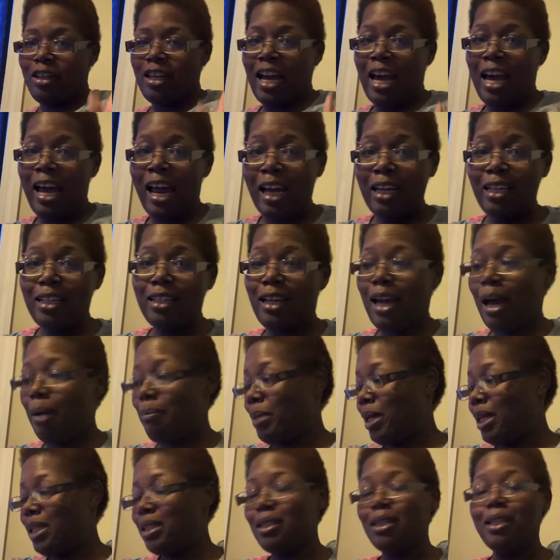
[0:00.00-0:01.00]
y'all. I did not
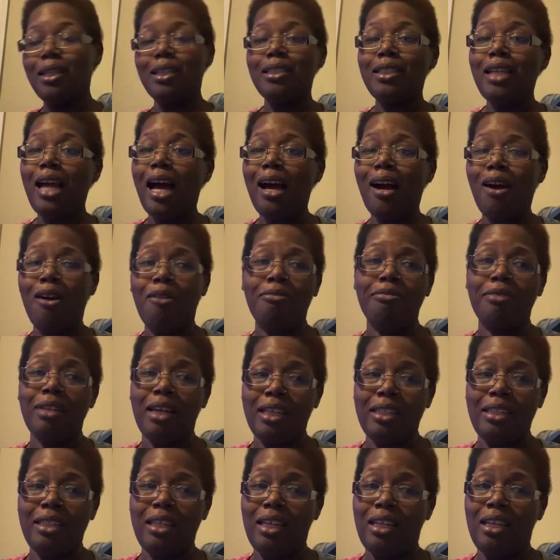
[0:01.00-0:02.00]
mean to cut y'all off
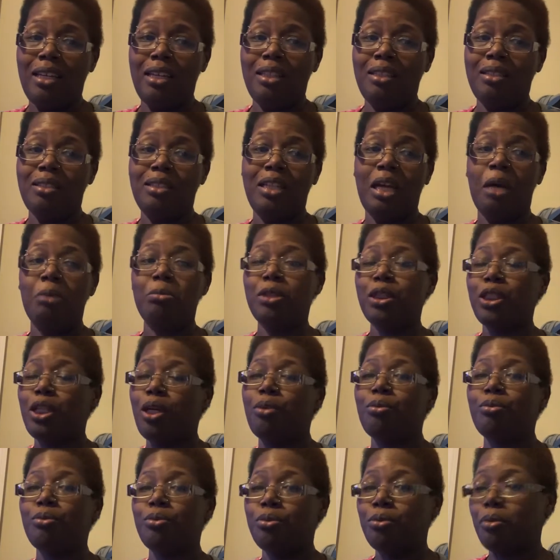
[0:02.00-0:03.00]
like that. That was so
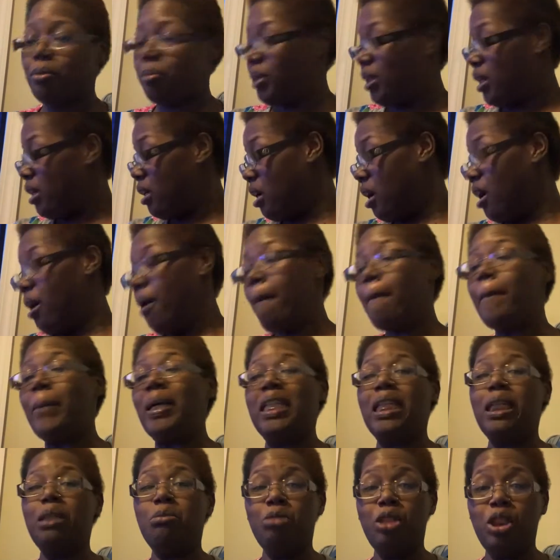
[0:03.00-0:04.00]
rude of me.
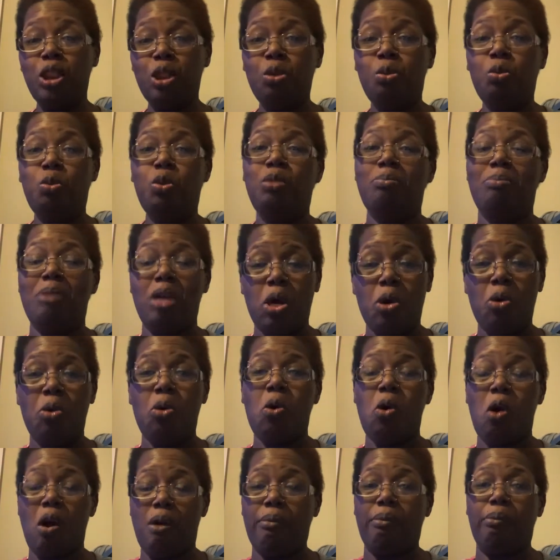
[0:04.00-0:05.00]
But them shoes smell
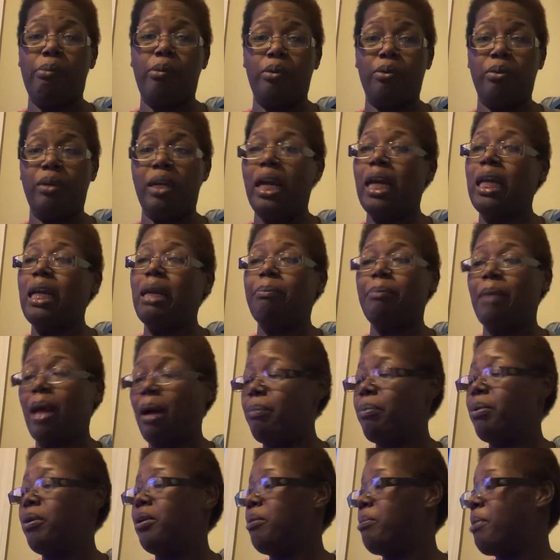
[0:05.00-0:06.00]
horrible. And I'm not
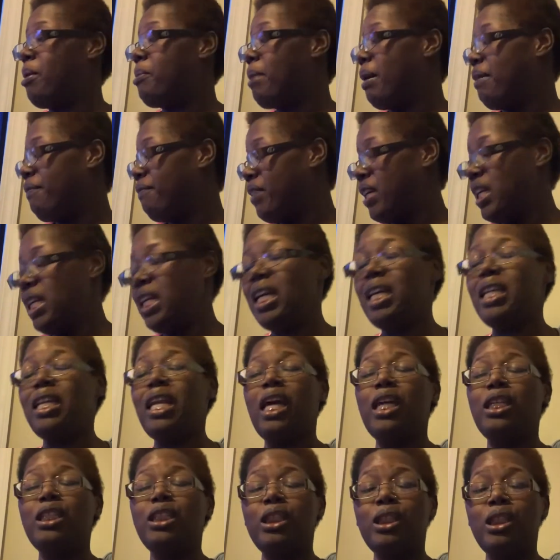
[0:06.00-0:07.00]
putting them on my feet. And
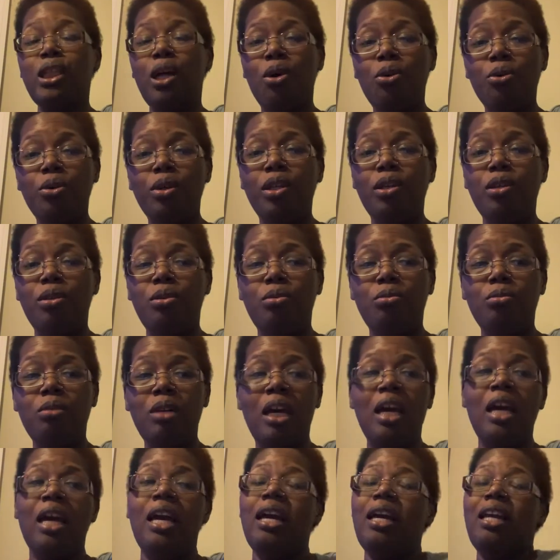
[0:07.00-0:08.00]
they so cute.
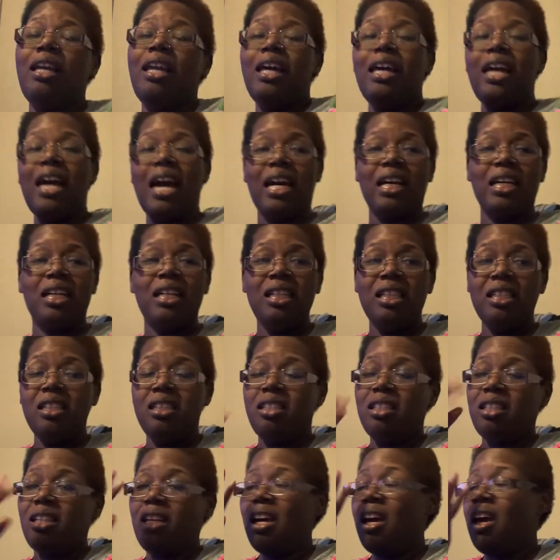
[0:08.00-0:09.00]
And they got
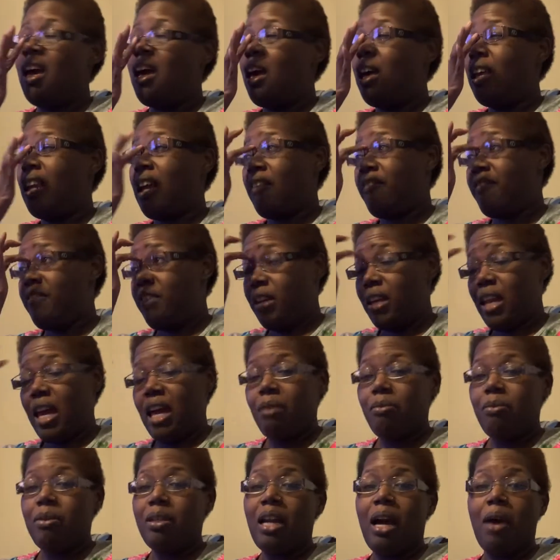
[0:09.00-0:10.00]
cushion. And I feel
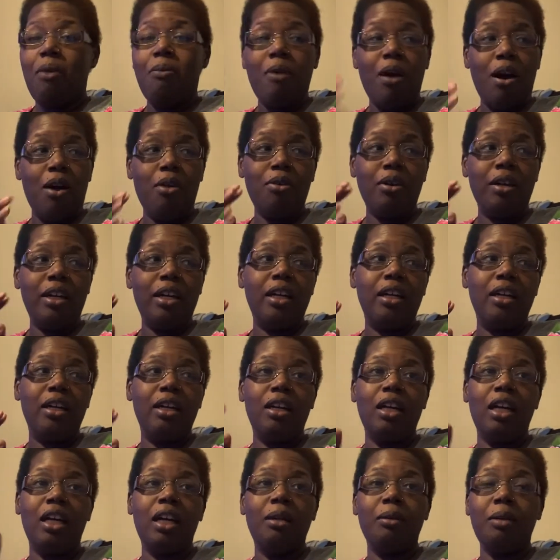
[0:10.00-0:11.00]
like when I walk
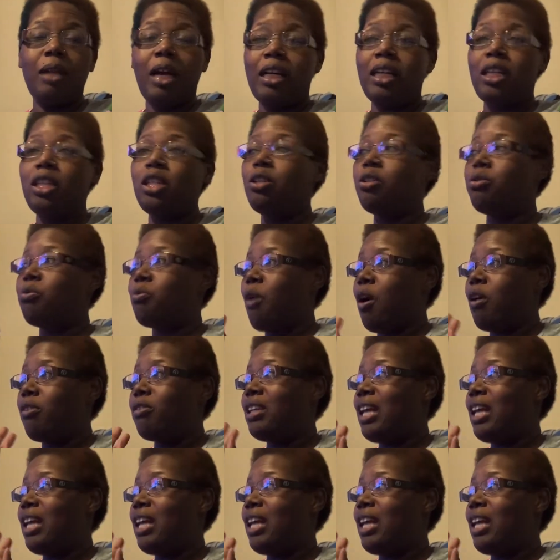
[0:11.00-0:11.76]
and I walk